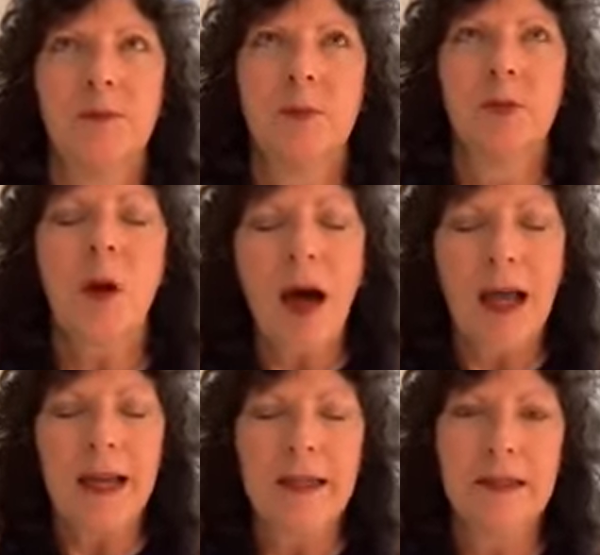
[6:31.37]

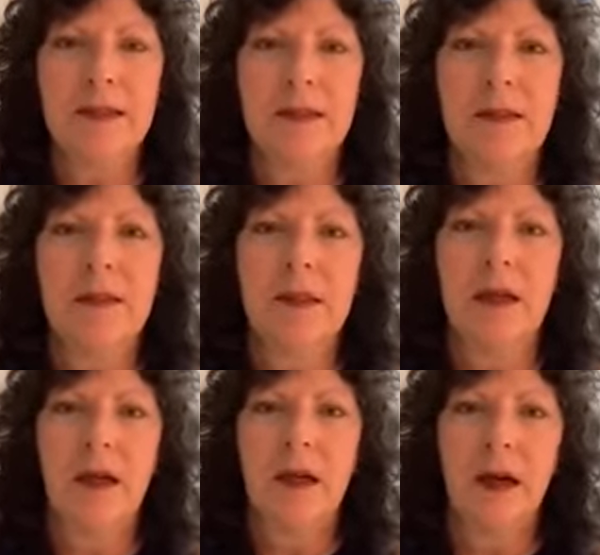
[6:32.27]
pride
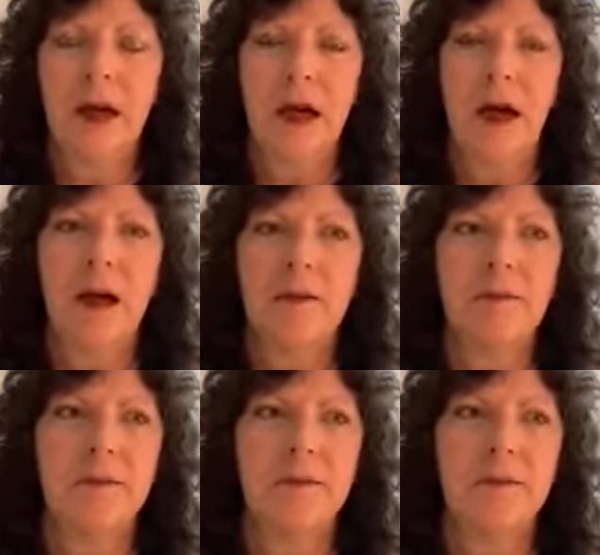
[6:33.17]
of,